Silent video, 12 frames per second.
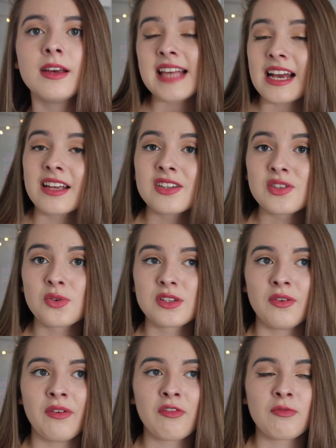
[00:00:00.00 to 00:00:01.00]
Second
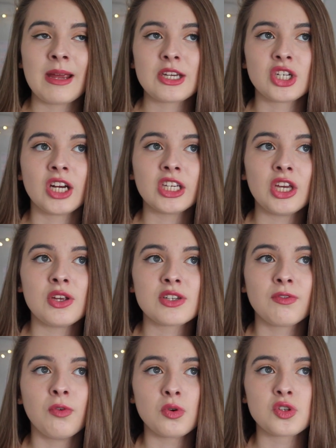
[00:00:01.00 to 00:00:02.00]
source of information I
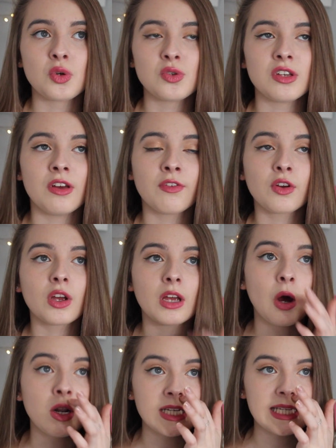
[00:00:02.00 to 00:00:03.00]
used for sort of
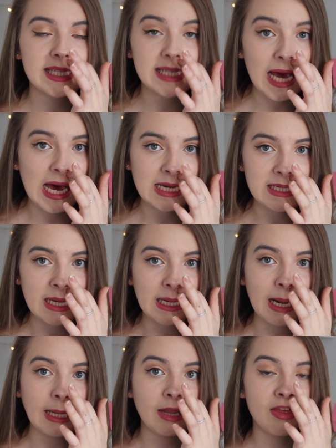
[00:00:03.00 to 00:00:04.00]

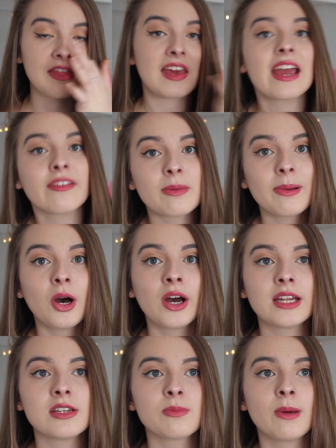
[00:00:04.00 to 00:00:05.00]
understanding and the theory
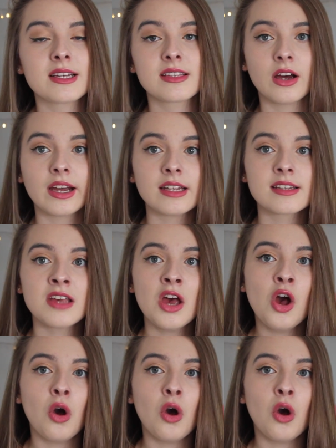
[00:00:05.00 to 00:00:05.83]
behind my science